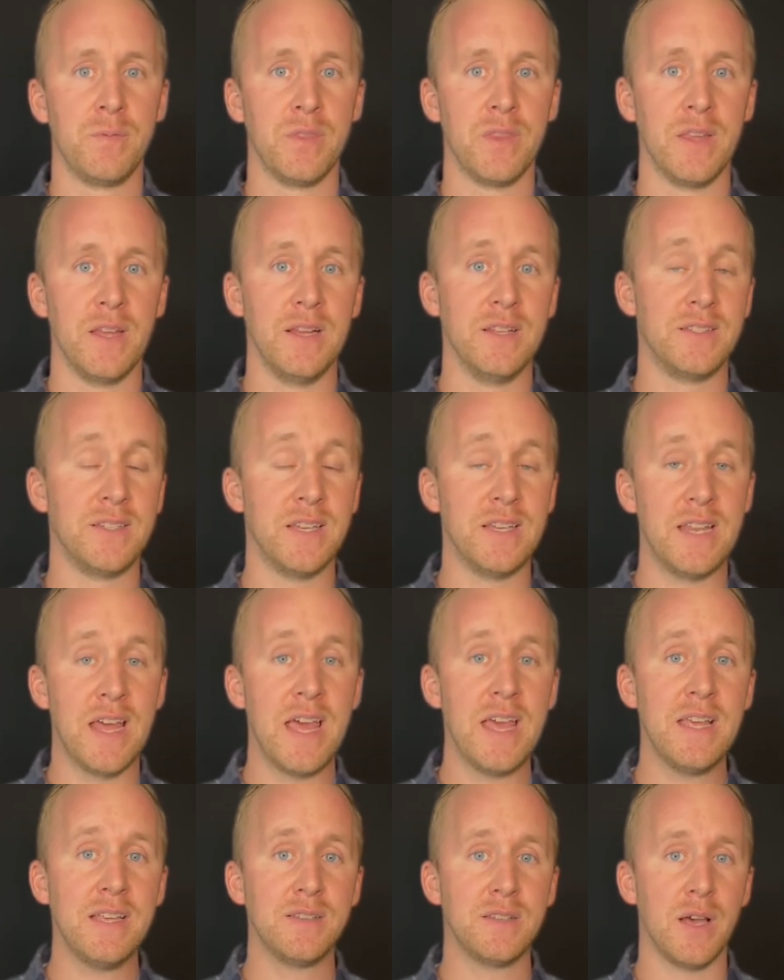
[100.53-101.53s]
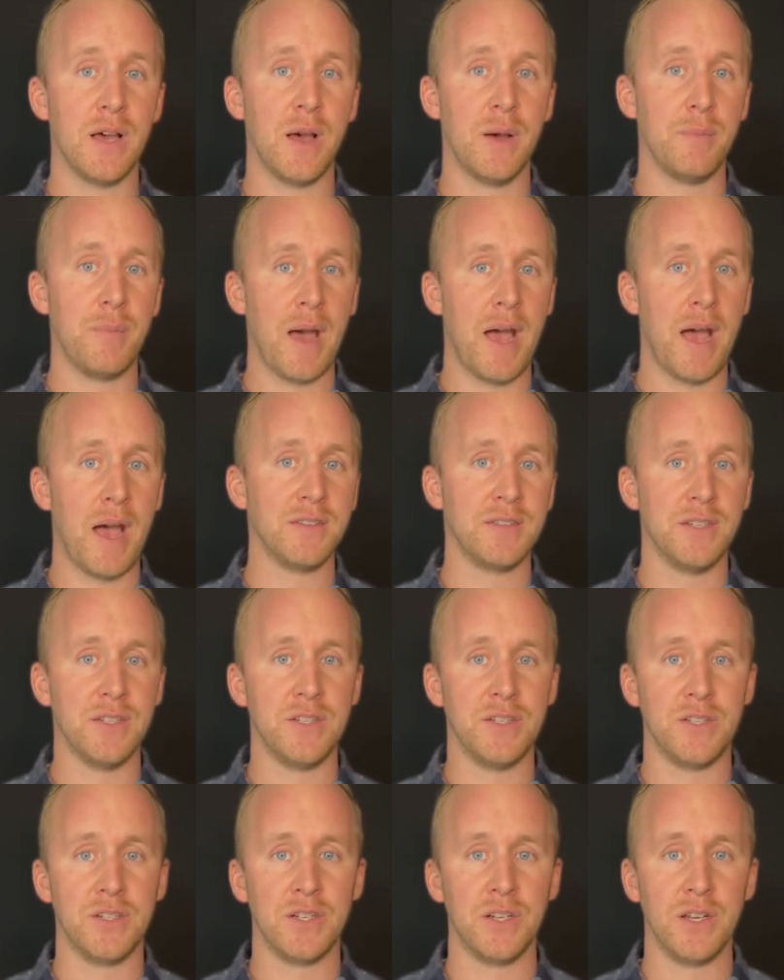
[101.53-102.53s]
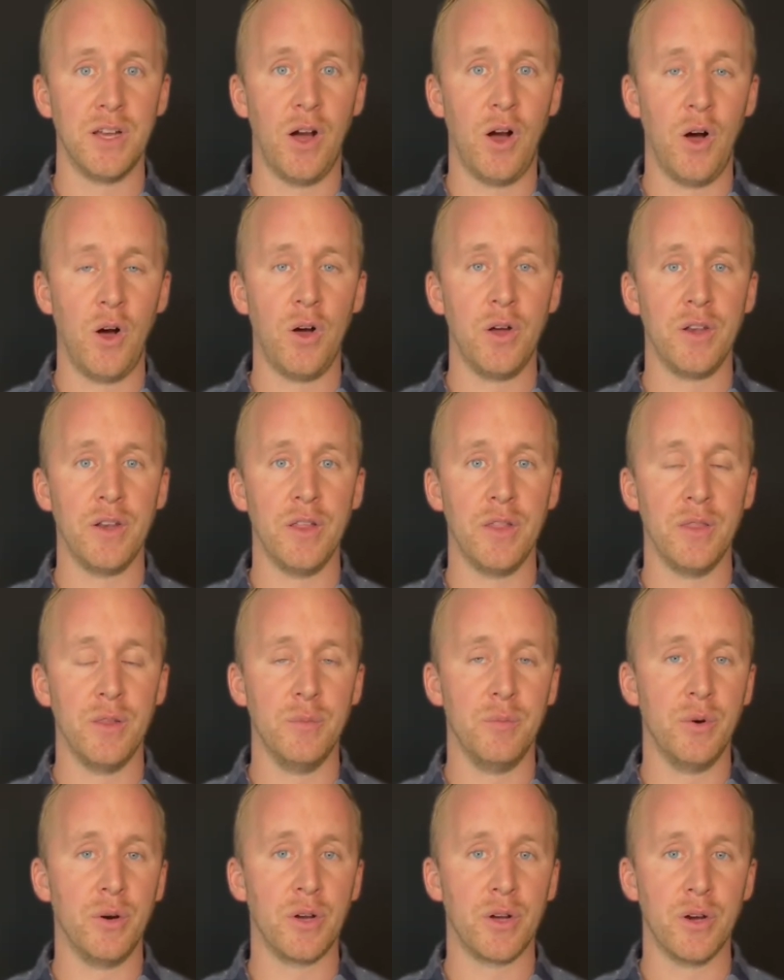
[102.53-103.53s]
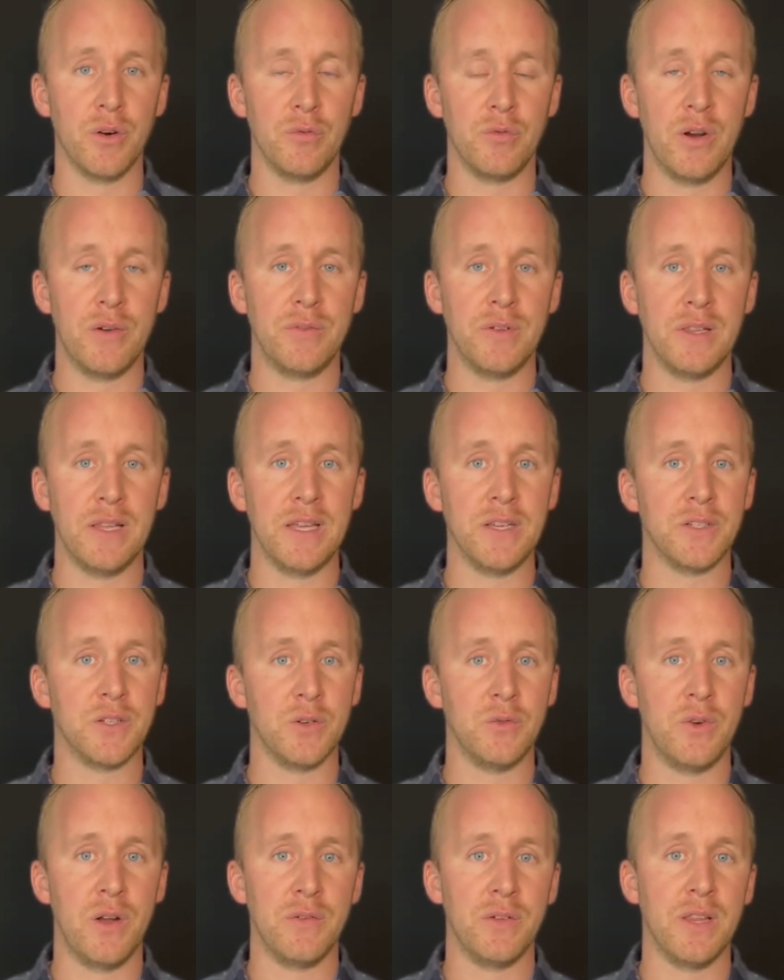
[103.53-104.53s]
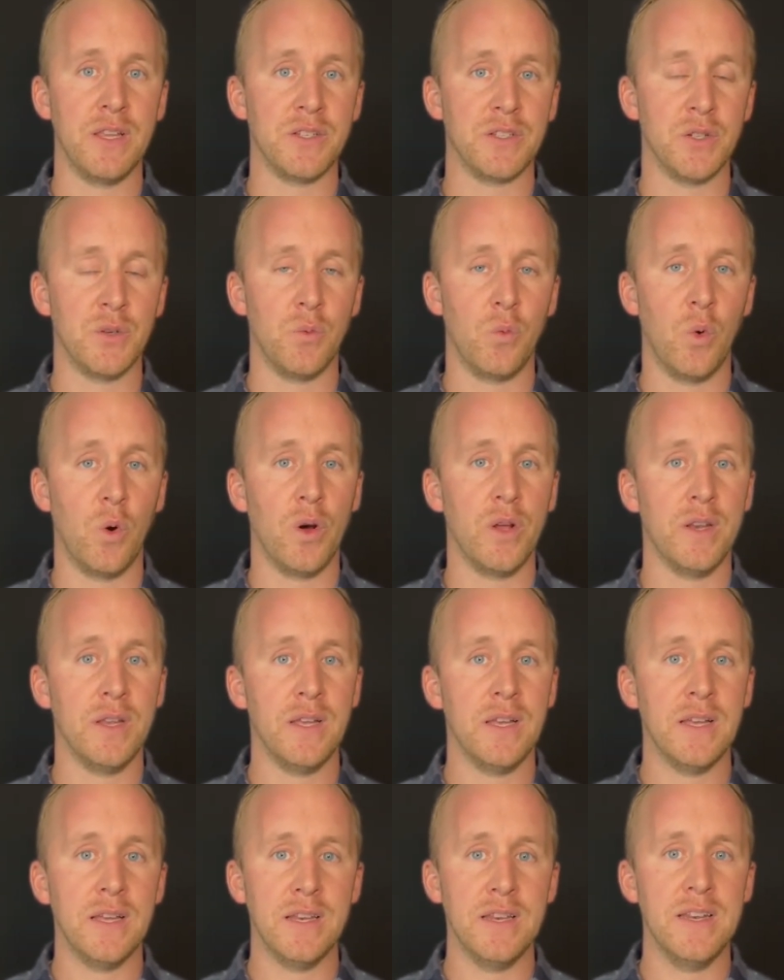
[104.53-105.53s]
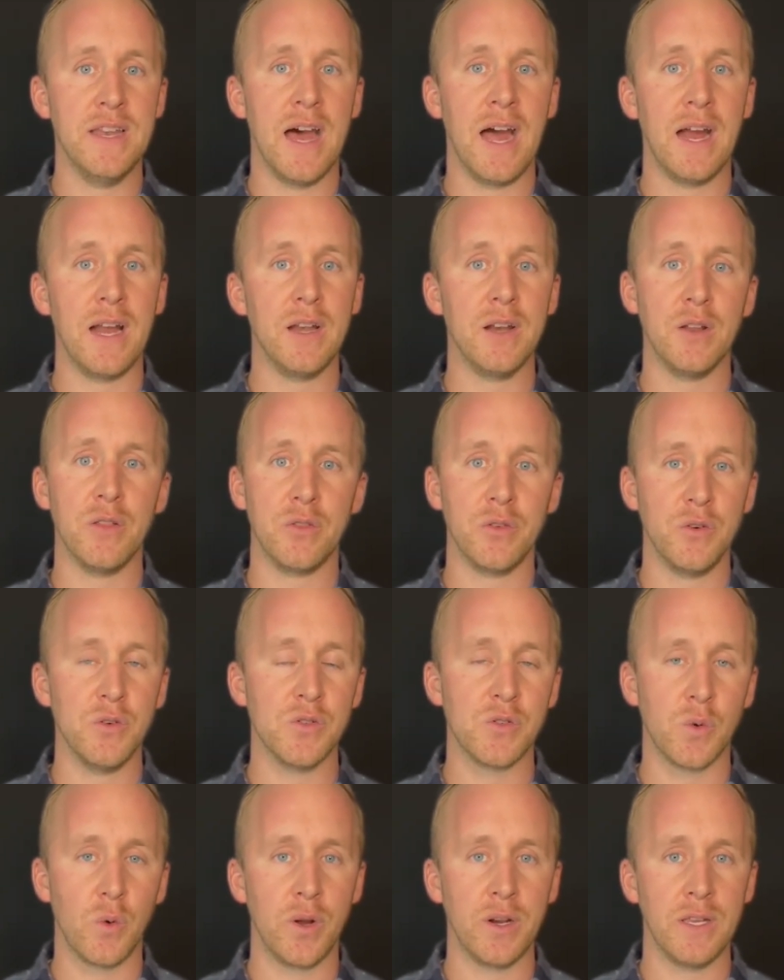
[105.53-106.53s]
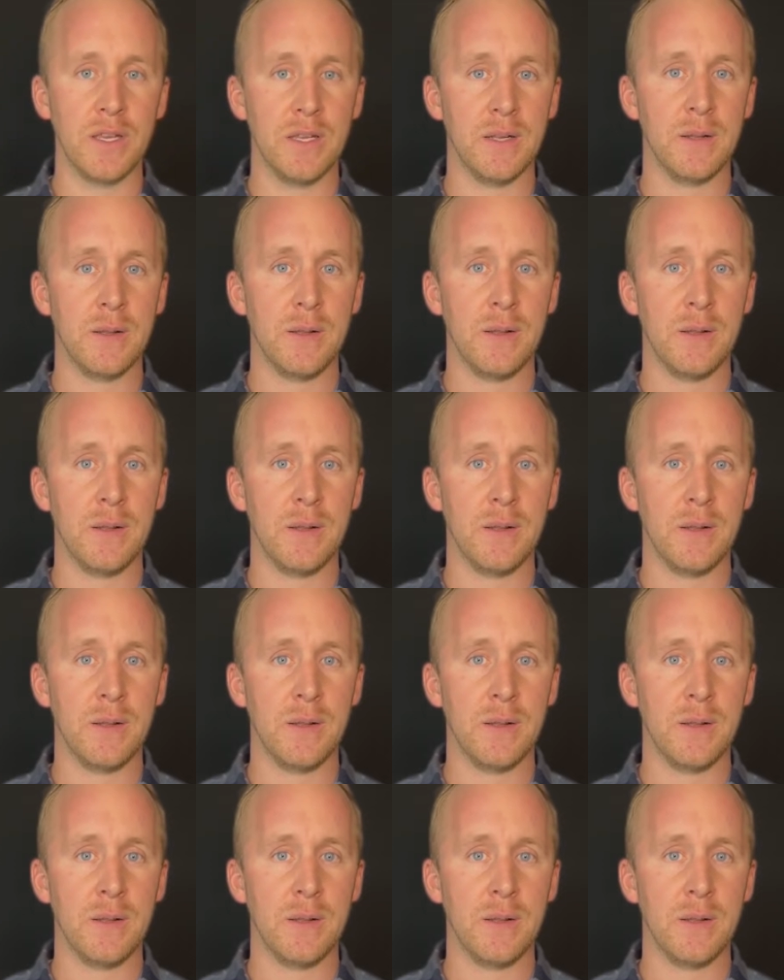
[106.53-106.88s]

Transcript: In today's passage on the book of Revelation, Revelation 1, 9 through 20,